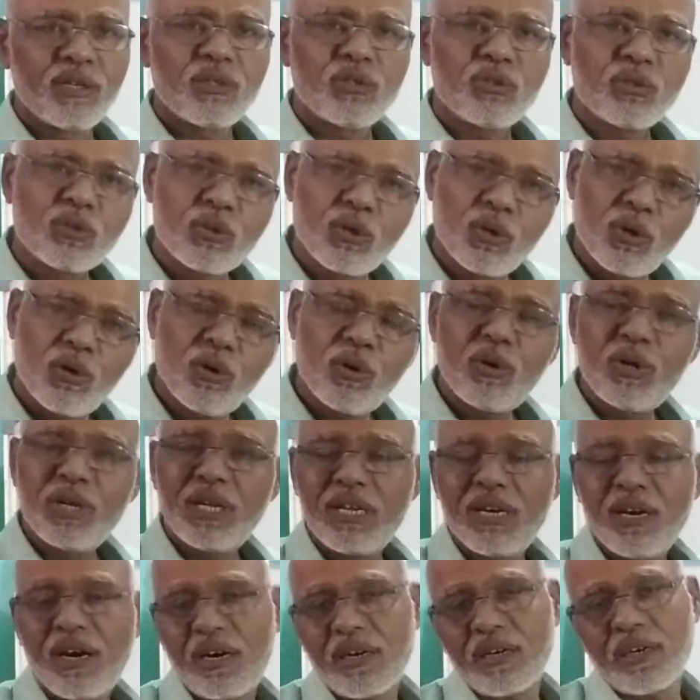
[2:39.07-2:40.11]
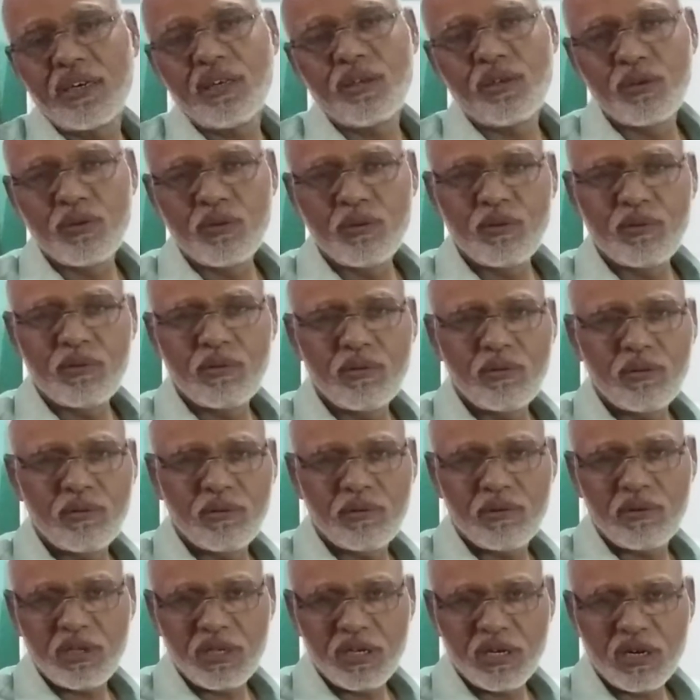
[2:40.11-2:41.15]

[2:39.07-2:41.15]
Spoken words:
So in order to